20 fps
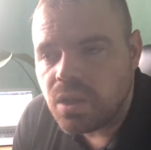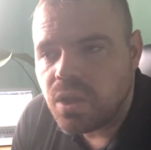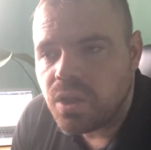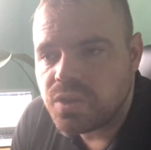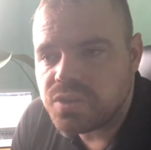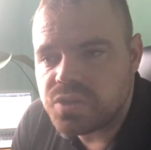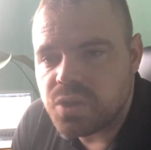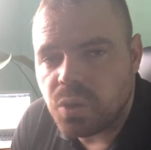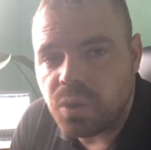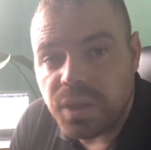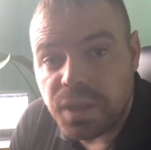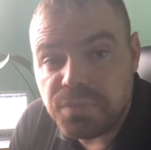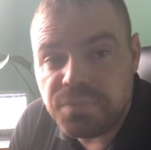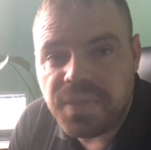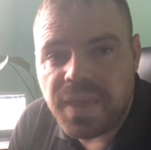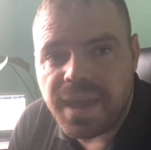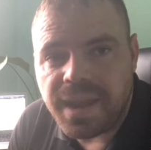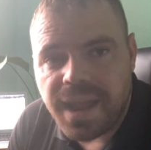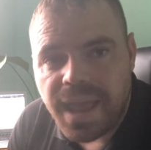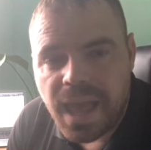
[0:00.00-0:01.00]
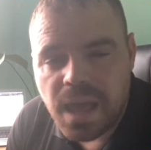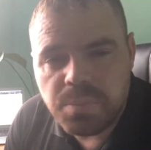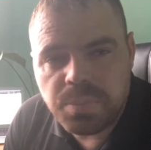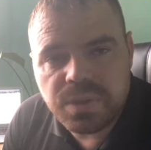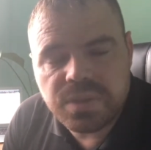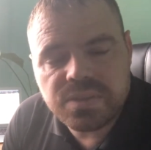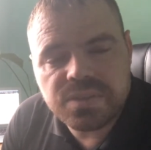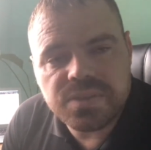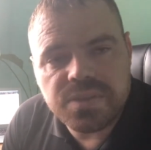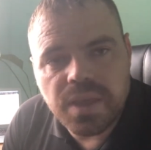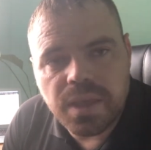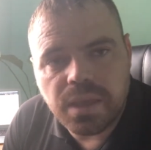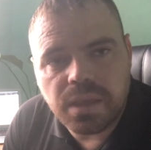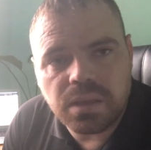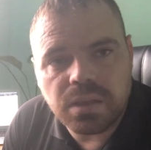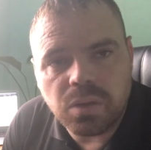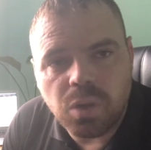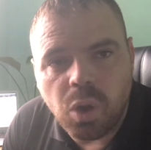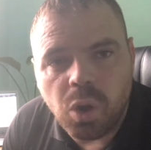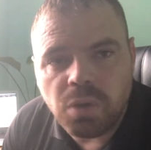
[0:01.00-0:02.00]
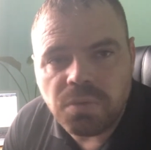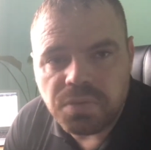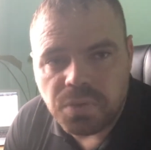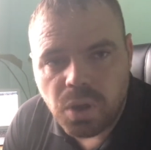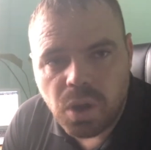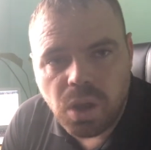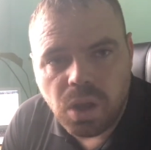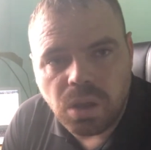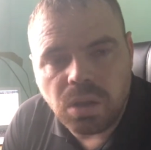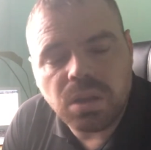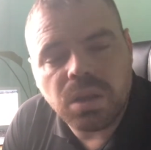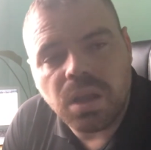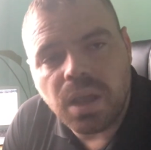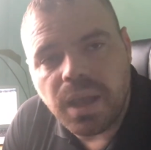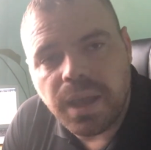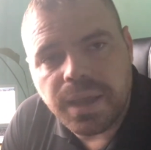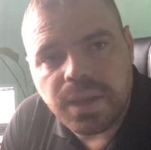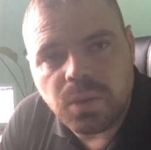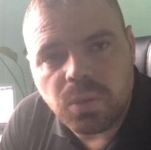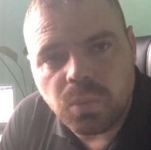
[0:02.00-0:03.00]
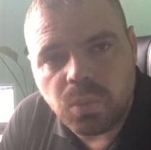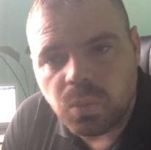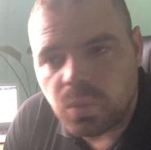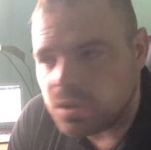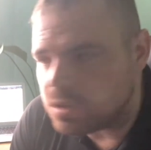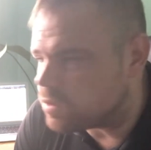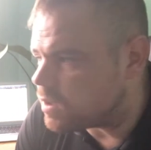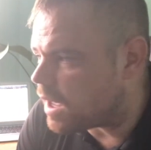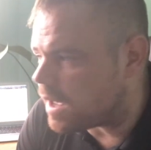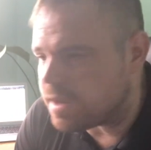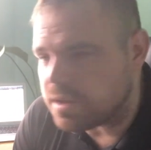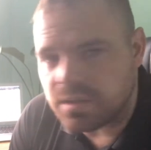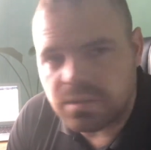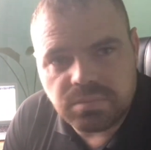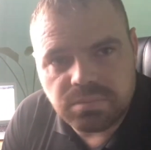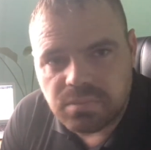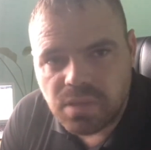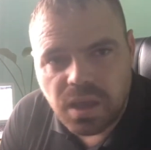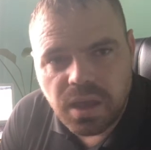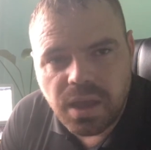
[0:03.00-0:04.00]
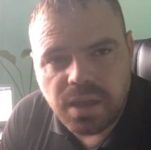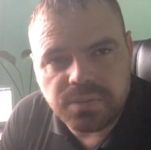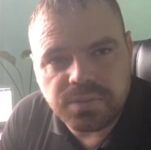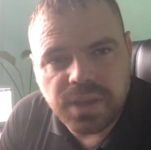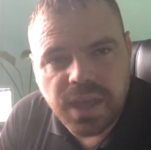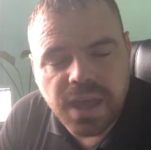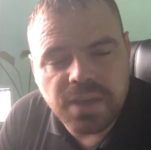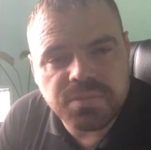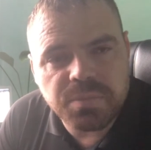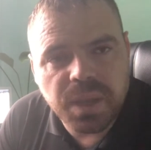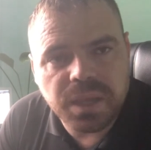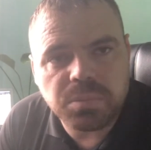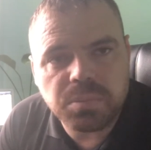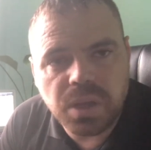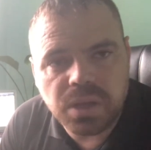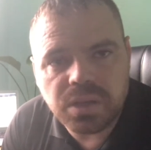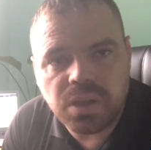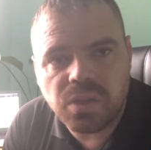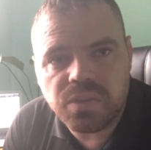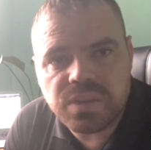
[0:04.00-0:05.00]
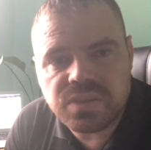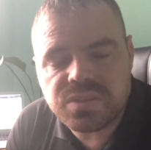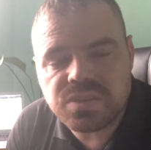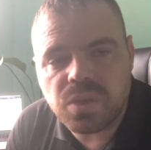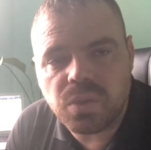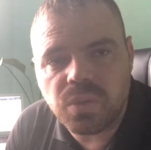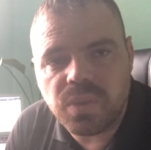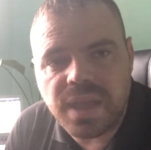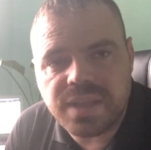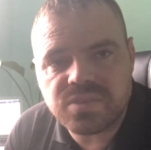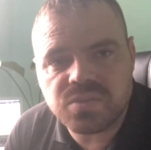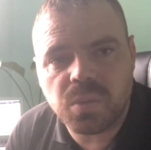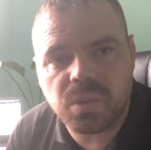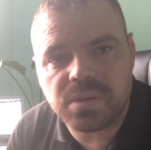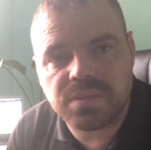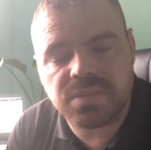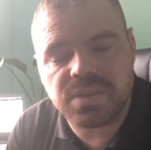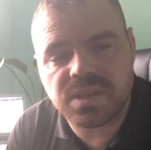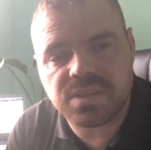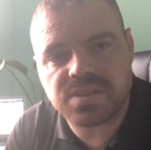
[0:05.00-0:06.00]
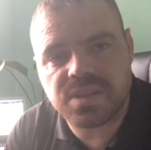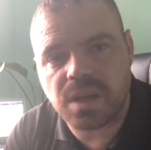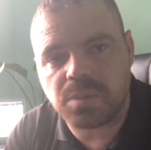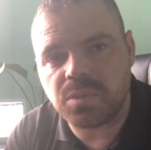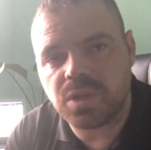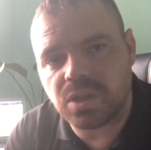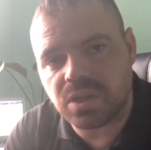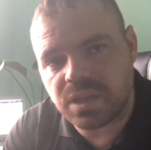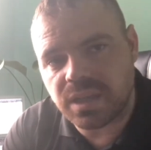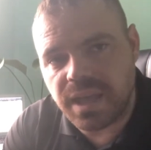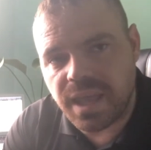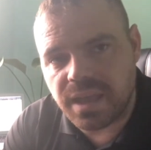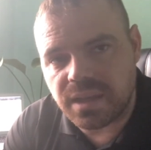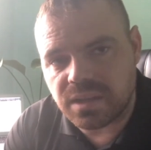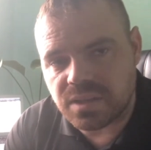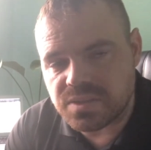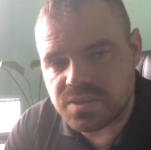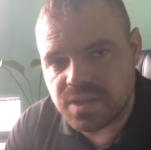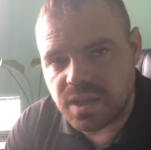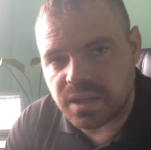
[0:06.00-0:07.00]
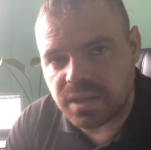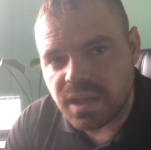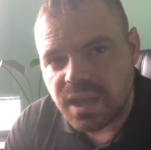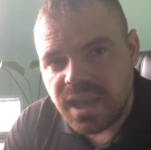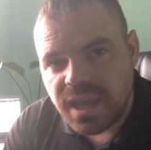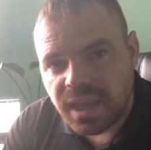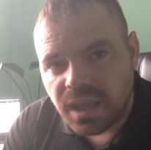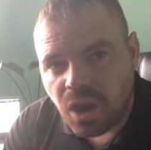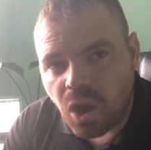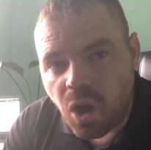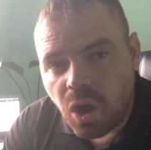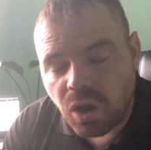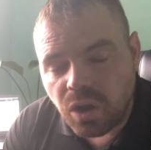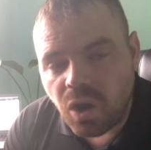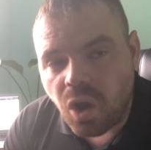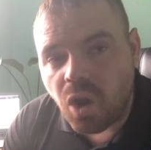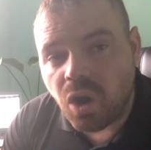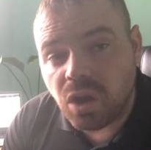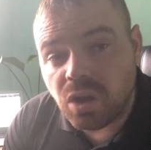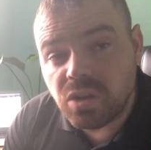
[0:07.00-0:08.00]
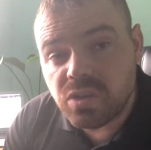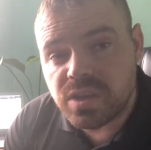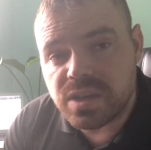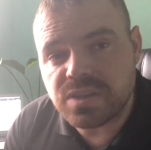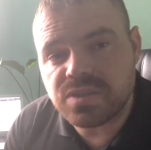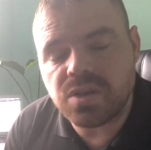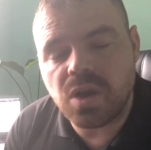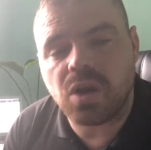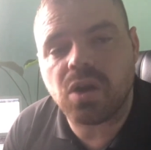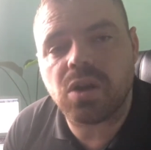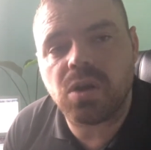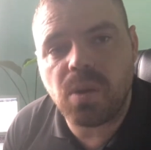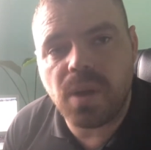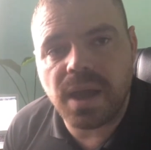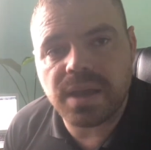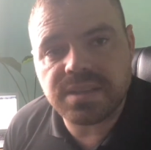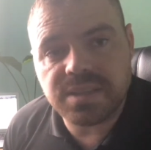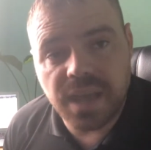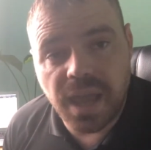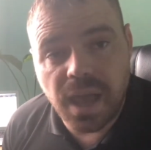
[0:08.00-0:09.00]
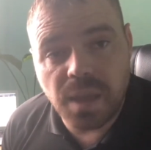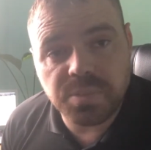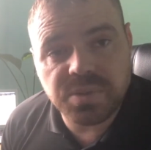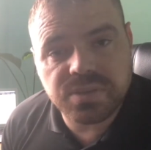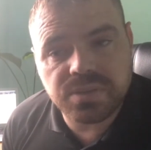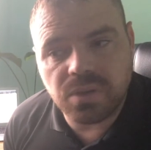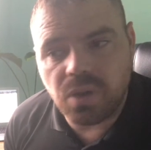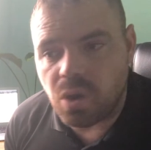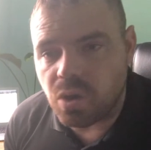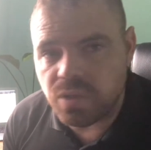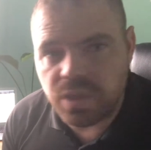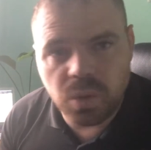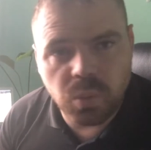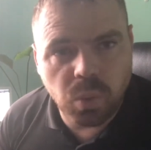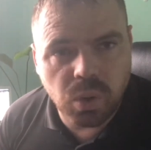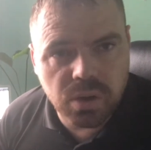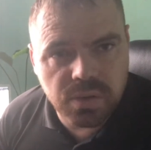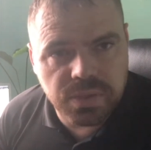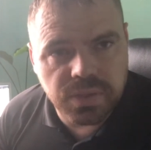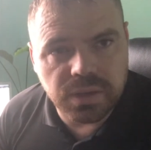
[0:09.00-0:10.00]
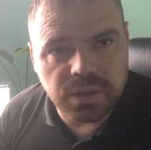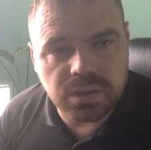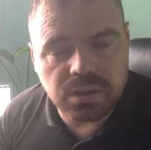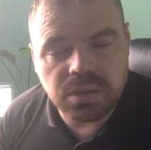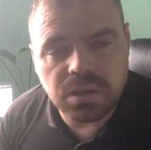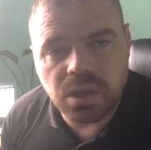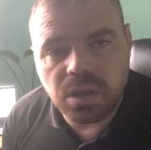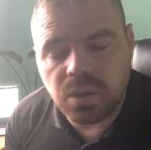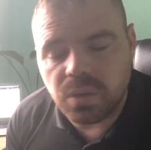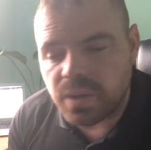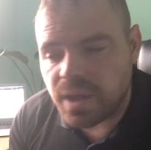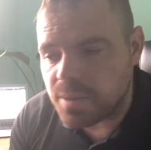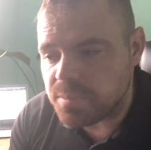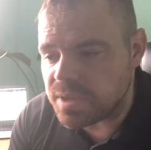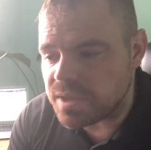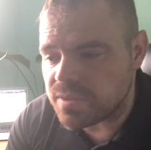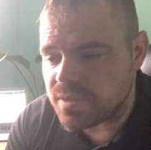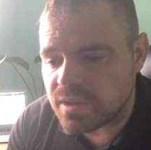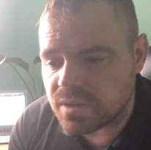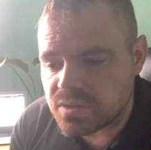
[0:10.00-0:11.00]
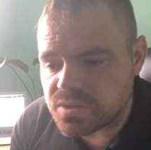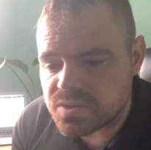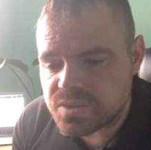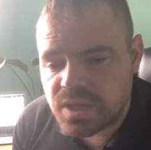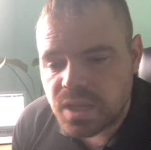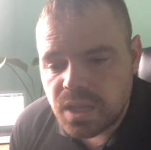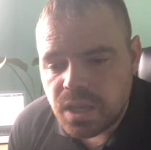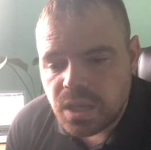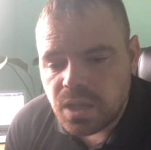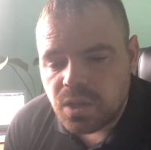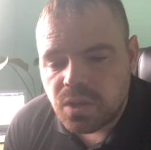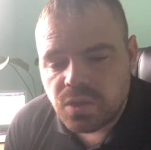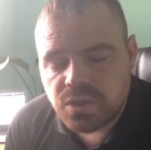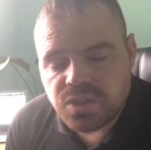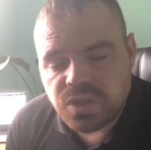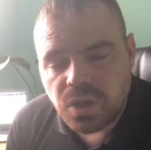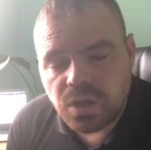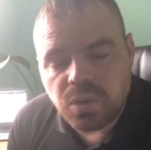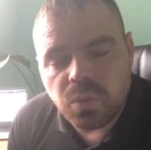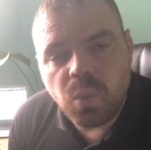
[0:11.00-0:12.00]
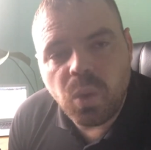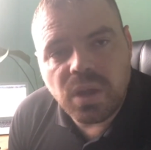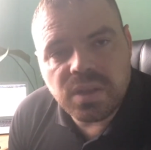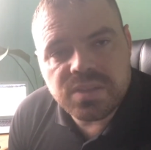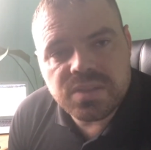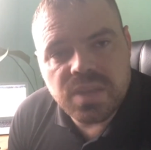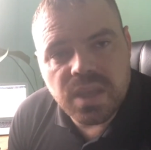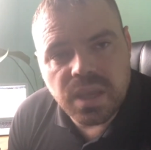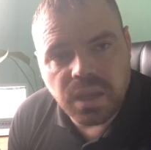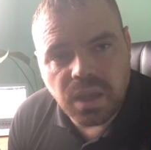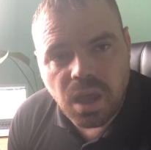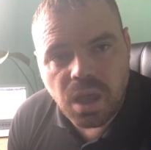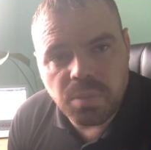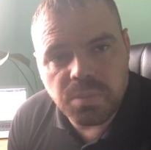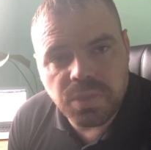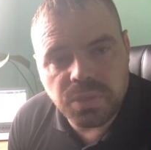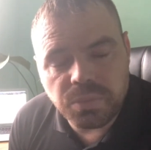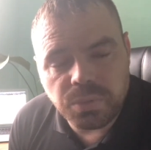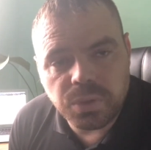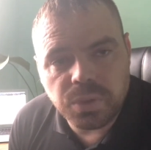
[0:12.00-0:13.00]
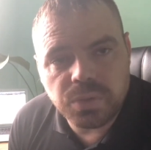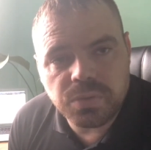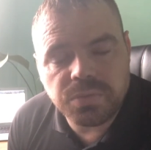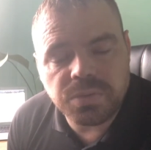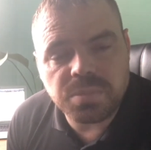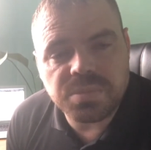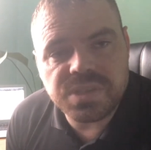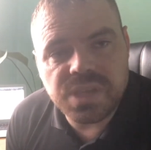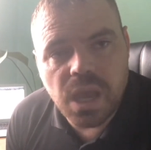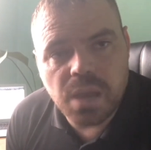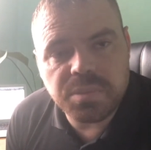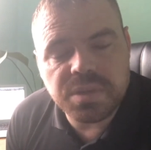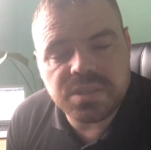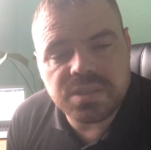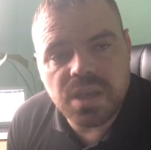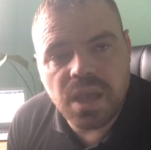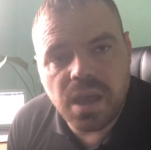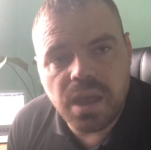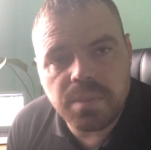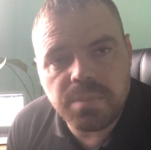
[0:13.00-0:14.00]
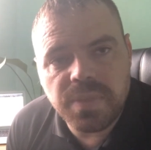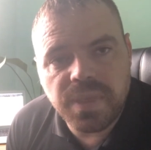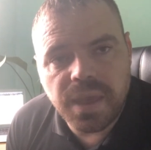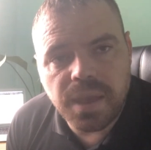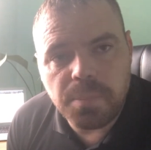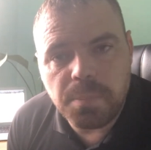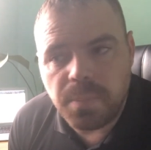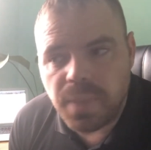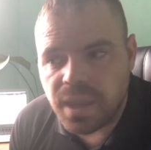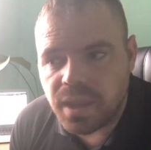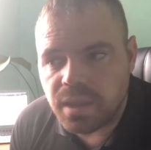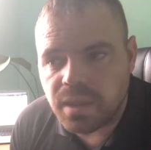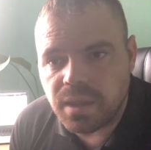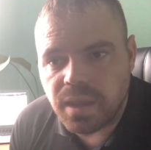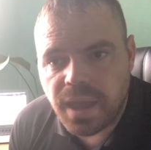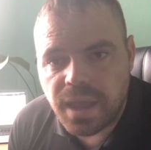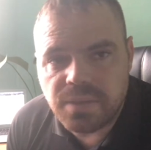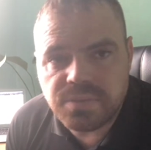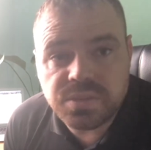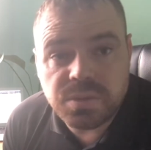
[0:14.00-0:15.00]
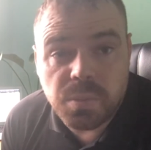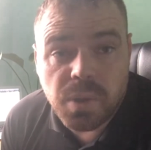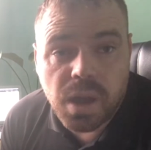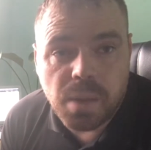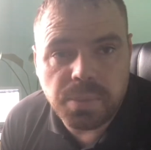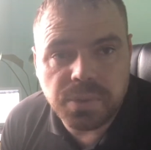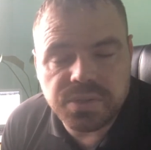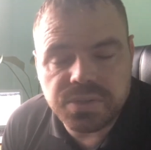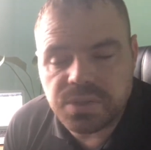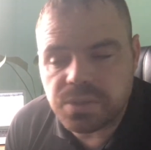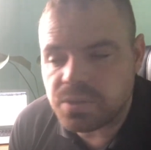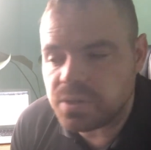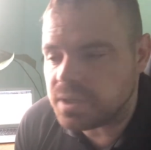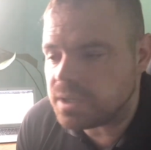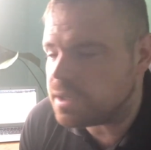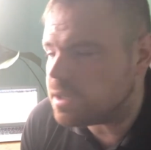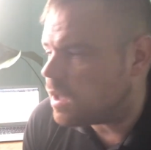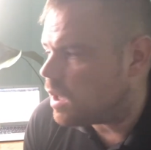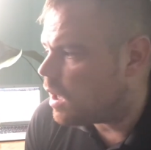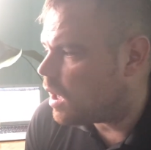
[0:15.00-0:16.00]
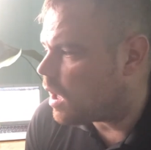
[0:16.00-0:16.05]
So if that happens, then overall I will not have made money on this. So that's one of the things that I'm looking at, is like, are these ROI Dapps, are they worth it? I mean, there's certain ones that come through from time to time that may have some opportunity.